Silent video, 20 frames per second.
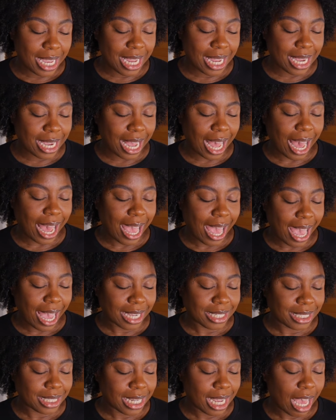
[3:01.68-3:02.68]
Inc. I
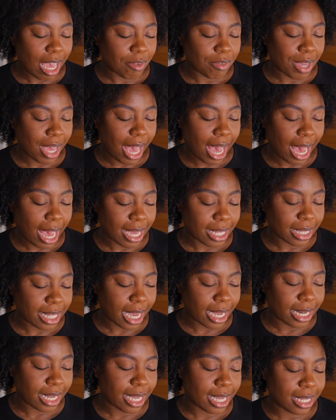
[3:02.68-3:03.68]
actually have it
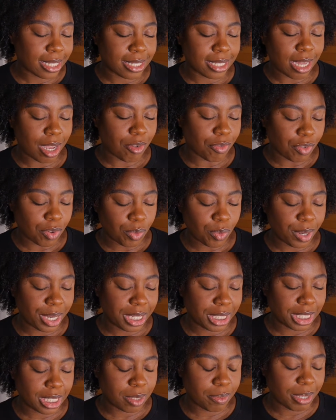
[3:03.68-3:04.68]
highlighted, and same for
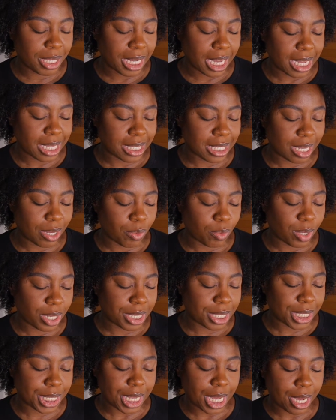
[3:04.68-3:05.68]
rent just because it
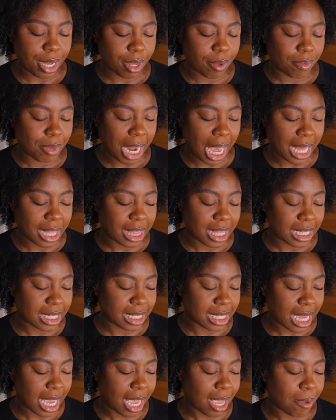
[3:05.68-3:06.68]
was not the
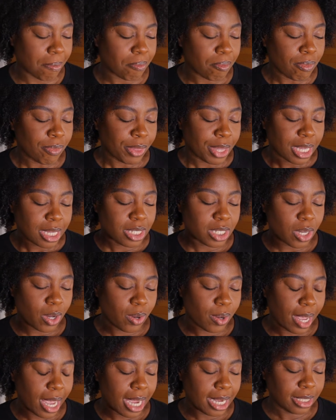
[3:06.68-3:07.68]
same.
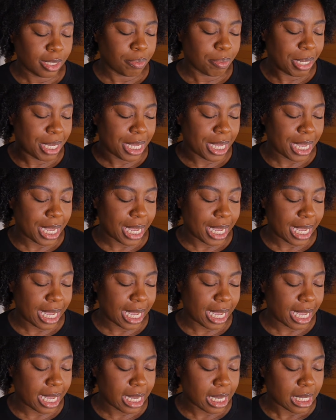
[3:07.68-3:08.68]
So HP
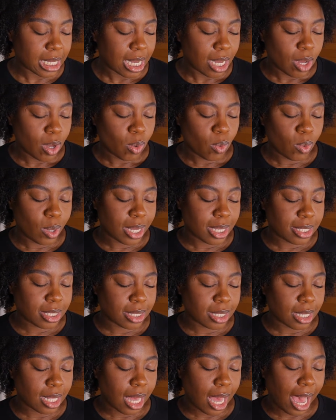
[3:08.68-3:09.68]
Inc.
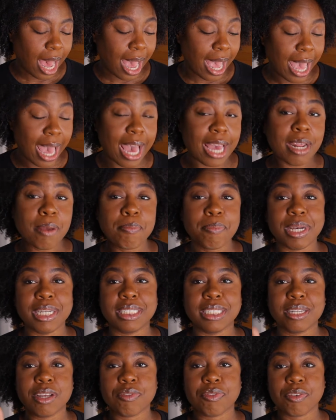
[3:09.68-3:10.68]
was, I had it
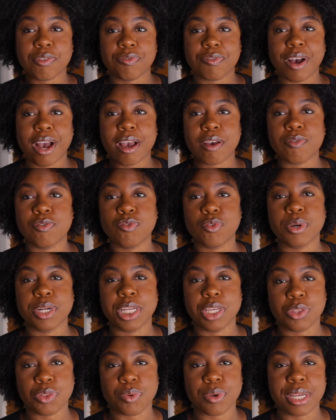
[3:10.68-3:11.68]
budgeted for
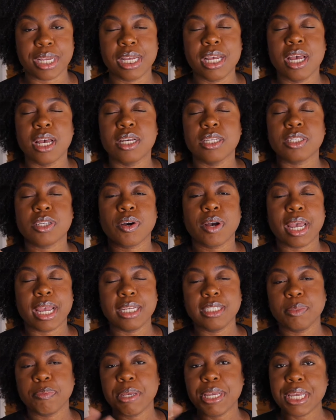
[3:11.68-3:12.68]
$543. So
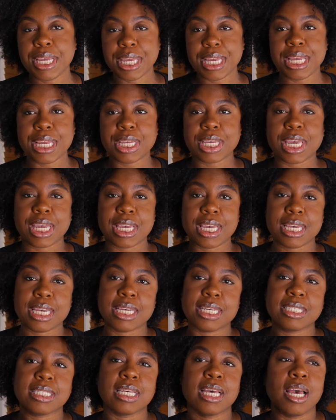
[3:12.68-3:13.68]
HP Inc.
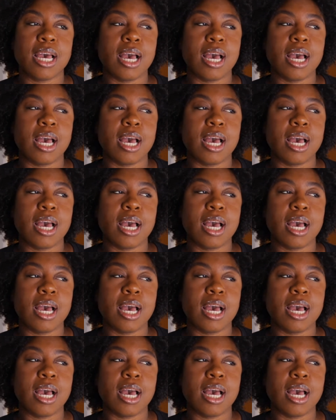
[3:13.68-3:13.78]
is